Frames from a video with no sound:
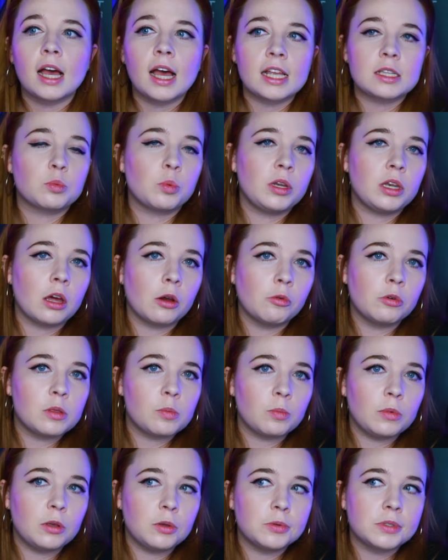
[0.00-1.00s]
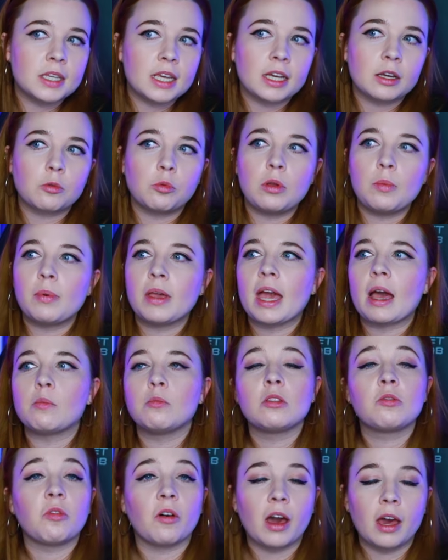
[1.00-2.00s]
As we know with music, we
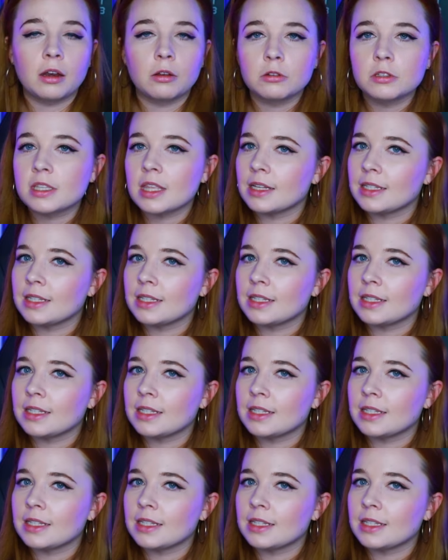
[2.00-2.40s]
began with vinyls,